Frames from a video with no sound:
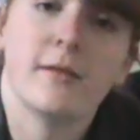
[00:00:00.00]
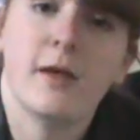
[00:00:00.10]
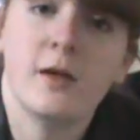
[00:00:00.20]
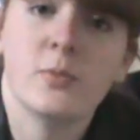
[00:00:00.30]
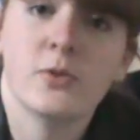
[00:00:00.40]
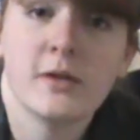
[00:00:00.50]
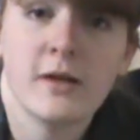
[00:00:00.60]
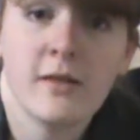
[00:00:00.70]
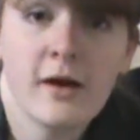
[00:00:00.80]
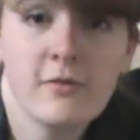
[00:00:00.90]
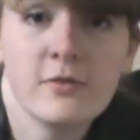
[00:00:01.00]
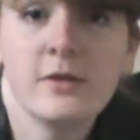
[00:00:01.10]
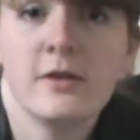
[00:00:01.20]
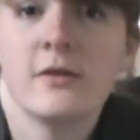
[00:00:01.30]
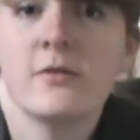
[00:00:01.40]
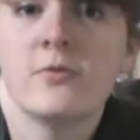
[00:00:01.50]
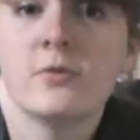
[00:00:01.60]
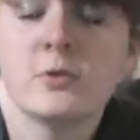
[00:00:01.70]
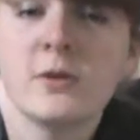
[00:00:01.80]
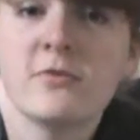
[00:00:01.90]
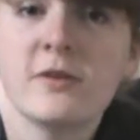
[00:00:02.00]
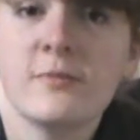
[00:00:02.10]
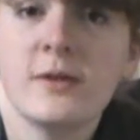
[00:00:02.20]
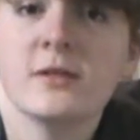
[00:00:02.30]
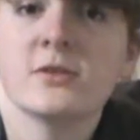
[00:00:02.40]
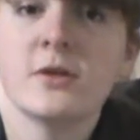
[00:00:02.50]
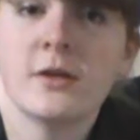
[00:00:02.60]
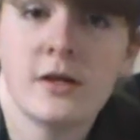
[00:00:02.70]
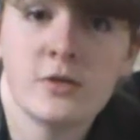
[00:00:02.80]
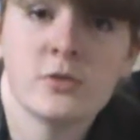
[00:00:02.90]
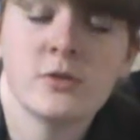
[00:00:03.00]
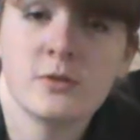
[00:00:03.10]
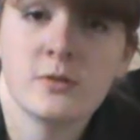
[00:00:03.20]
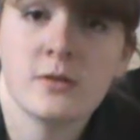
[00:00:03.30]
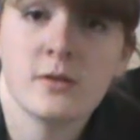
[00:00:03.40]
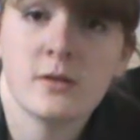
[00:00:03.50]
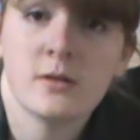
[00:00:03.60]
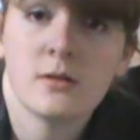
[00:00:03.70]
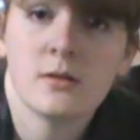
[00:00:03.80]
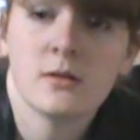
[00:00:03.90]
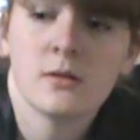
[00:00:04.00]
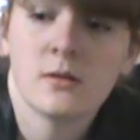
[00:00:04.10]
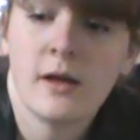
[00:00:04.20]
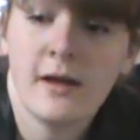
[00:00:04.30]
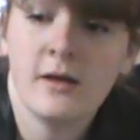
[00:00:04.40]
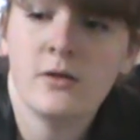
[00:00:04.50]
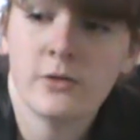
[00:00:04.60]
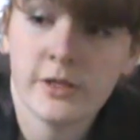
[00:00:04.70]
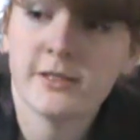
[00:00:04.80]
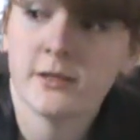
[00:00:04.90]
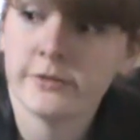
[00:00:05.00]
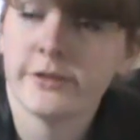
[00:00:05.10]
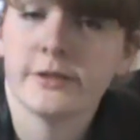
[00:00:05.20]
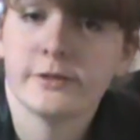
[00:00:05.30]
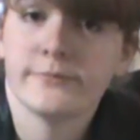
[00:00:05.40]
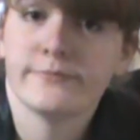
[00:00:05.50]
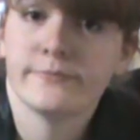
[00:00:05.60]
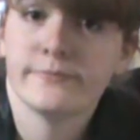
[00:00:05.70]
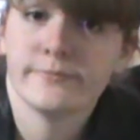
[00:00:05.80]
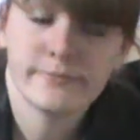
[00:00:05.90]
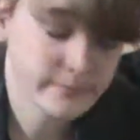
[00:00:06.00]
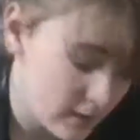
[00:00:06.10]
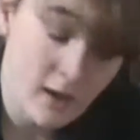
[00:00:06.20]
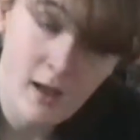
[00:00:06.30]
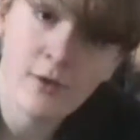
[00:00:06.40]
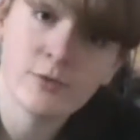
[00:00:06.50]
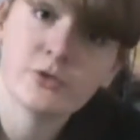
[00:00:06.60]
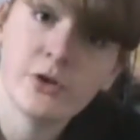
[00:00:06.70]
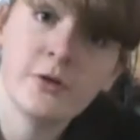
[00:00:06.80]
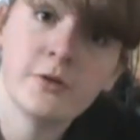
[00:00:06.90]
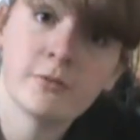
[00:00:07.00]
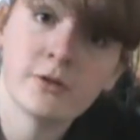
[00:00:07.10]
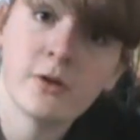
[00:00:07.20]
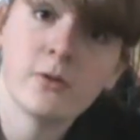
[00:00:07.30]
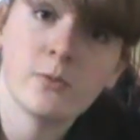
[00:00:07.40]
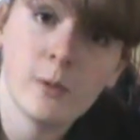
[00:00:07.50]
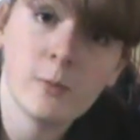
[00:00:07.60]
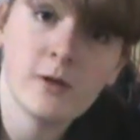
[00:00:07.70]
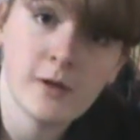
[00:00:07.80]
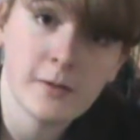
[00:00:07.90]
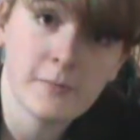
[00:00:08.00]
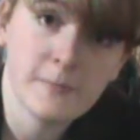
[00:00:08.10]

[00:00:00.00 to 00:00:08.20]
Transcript: Then you put it in the oven for 25 minutes on 180 degrees Celsius. I'll show you the results when we're done.